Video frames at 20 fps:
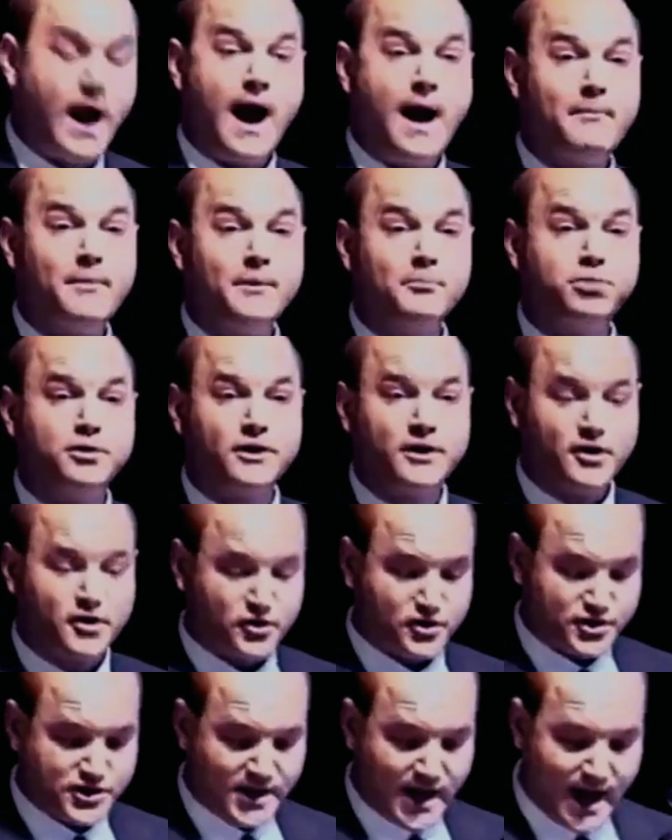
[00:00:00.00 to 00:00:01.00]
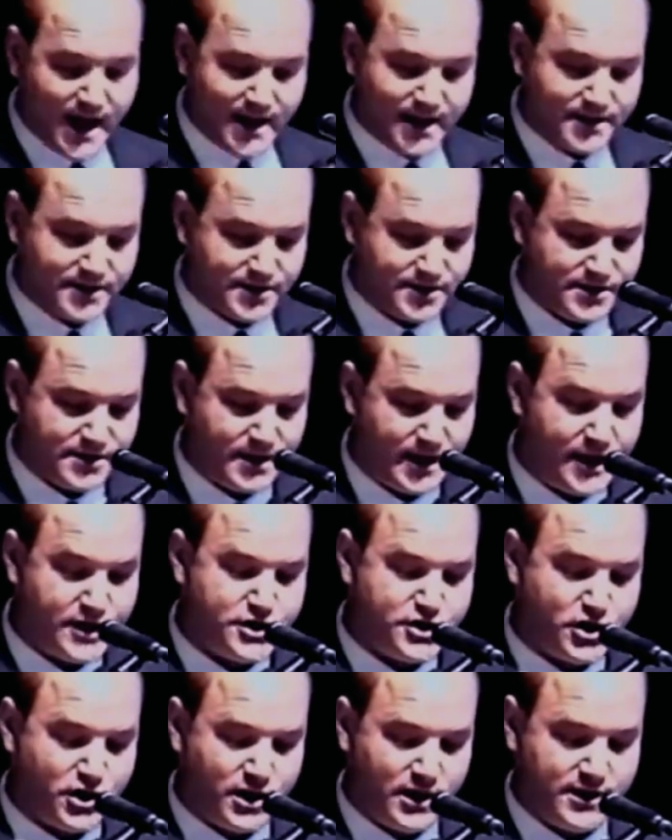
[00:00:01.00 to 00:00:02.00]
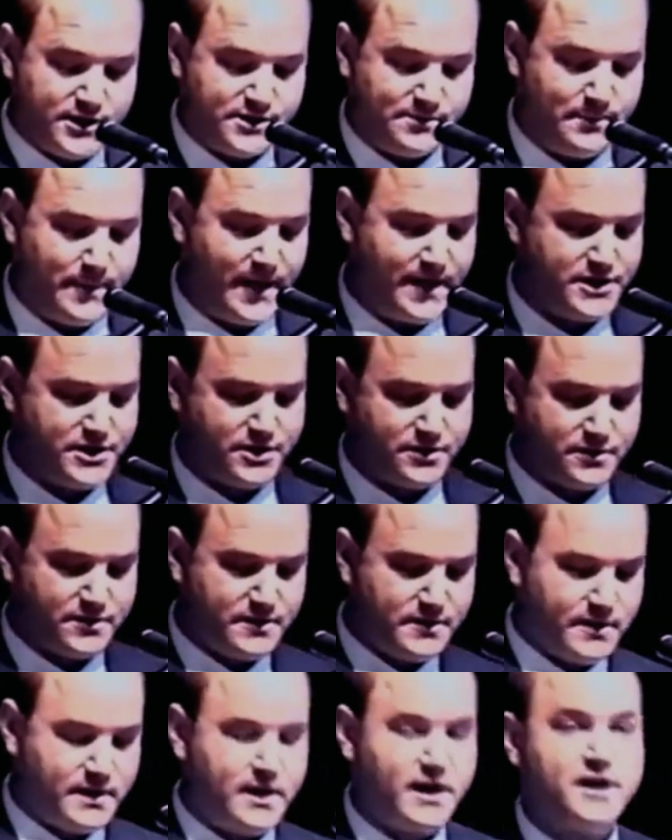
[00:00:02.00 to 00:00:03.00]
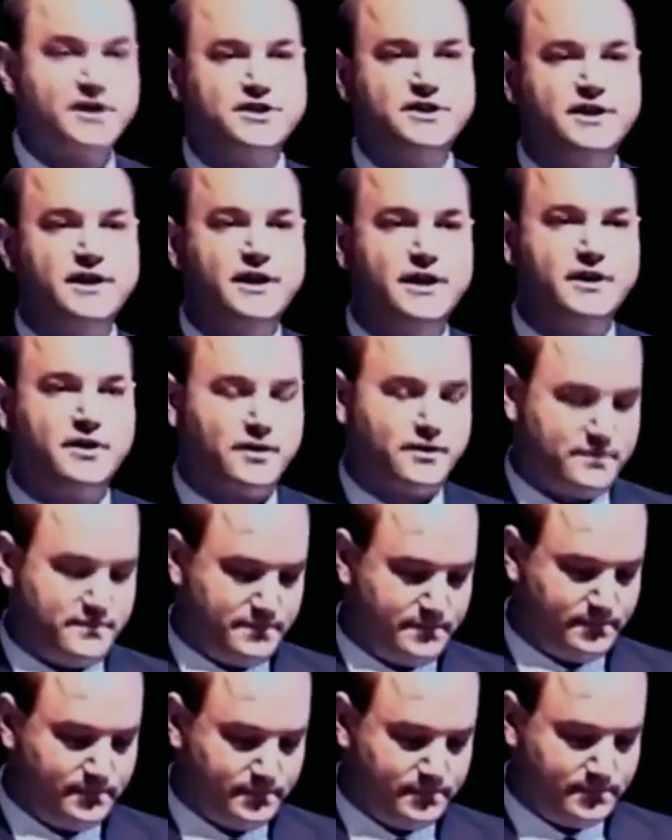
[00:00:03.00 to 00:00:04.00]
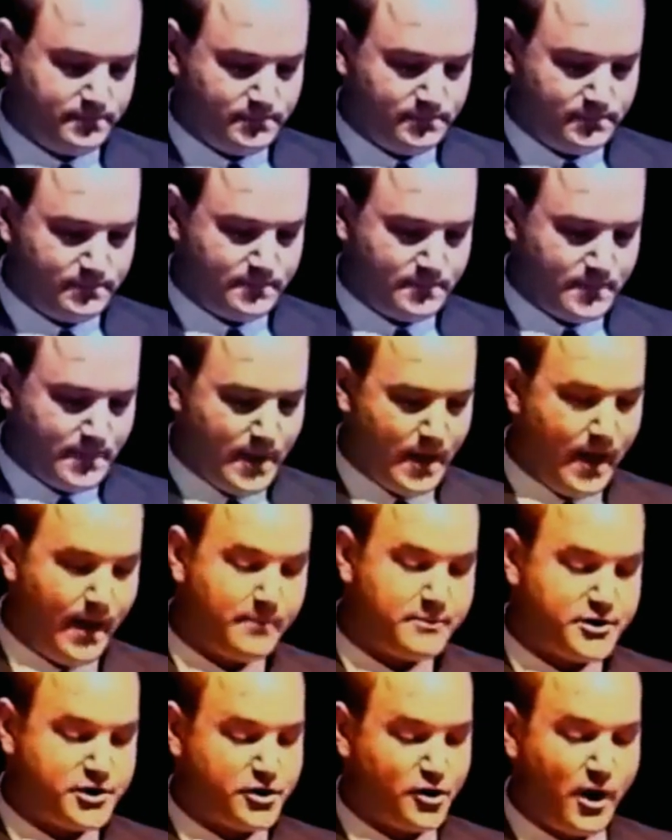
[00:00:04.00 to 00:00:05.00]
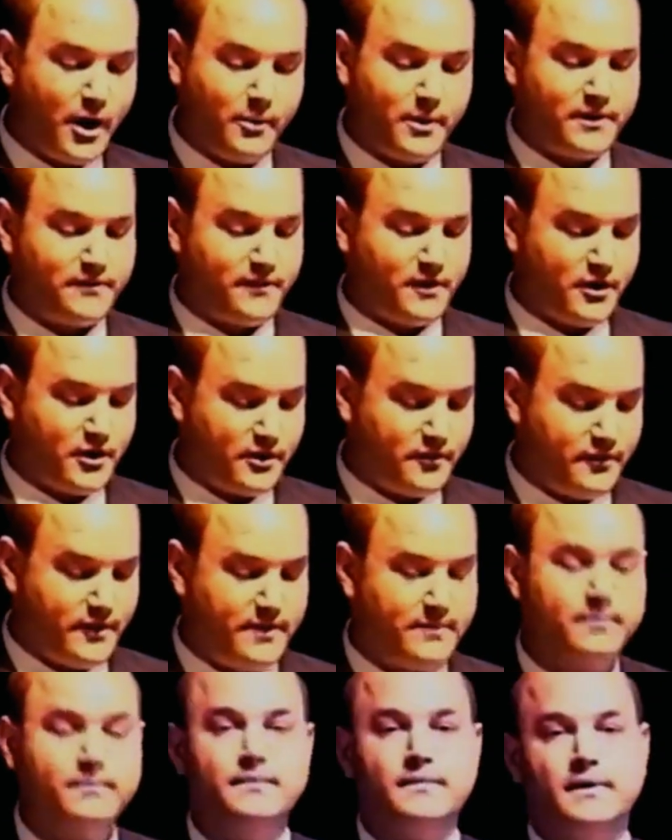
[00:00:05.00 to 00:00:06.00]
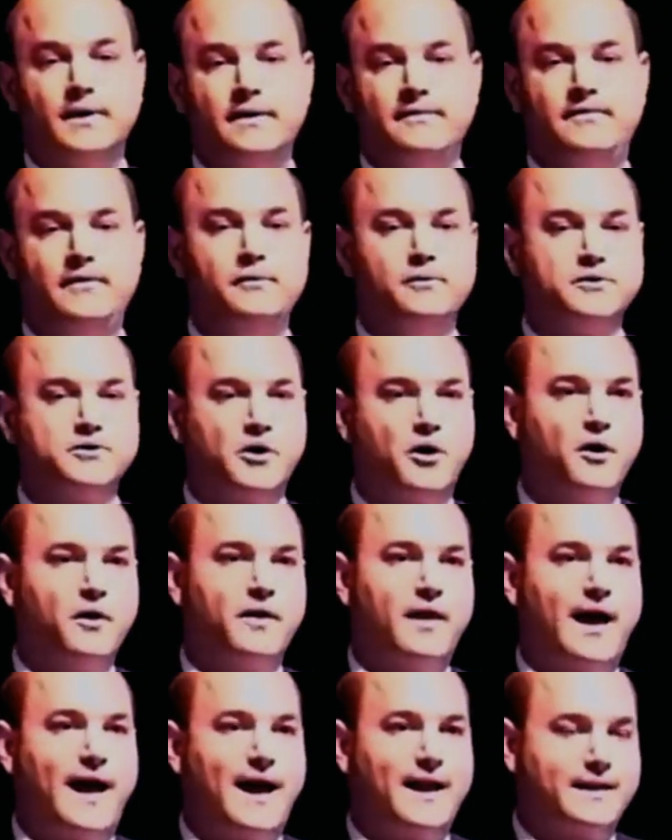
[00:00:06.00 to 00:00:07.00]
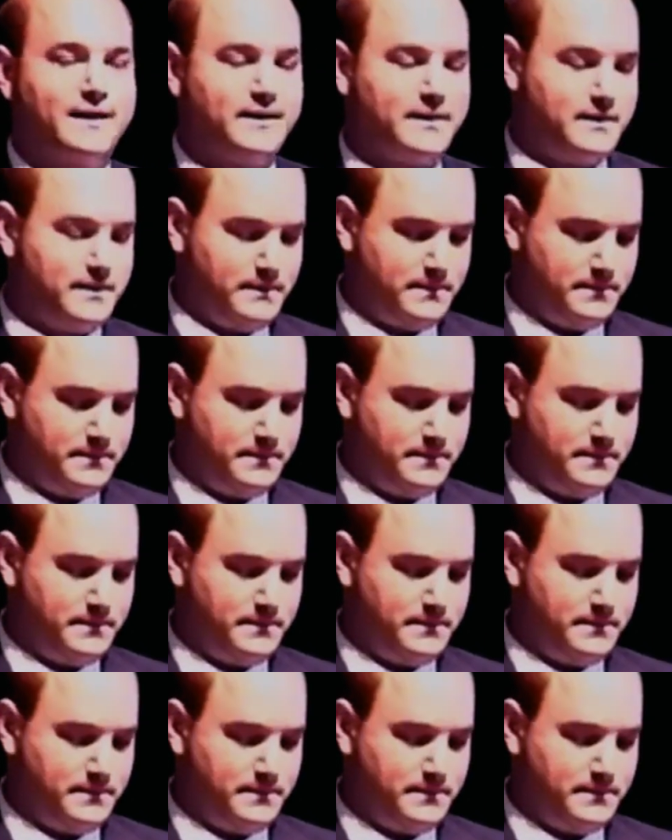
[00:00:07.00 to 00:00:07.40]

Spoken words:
I'm a political science and journalism major, a senior. I'm sure I would have heard of him if he was all that.